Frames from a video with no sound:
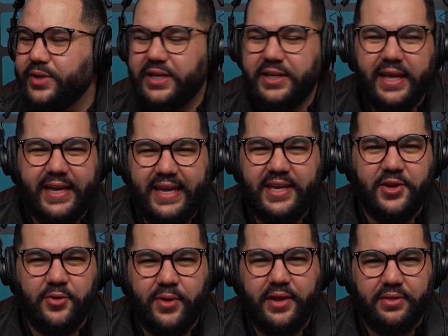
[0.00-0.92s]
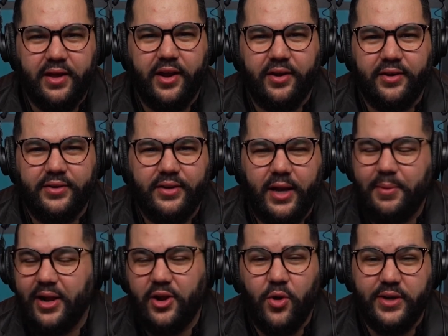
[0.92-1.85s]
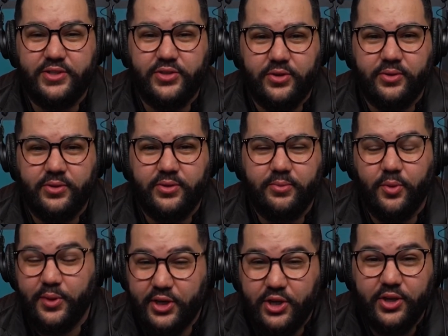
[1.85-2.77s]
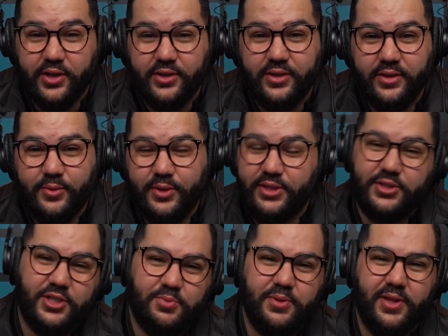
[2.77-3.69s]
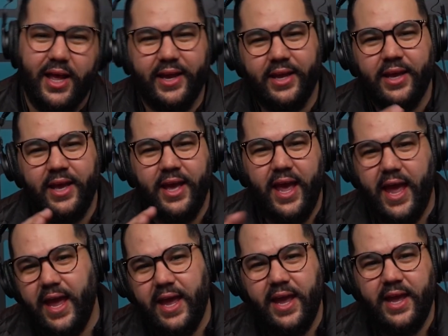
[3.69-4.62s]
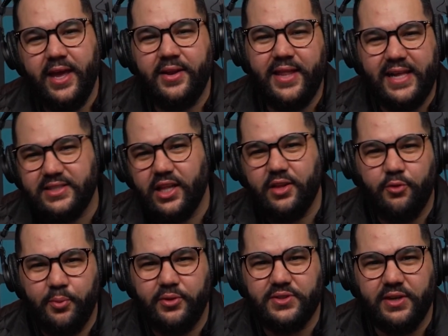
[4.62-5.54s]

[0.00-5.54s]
could end it right there. I'm not going to, but we could just be like, and that's Oliver Billson,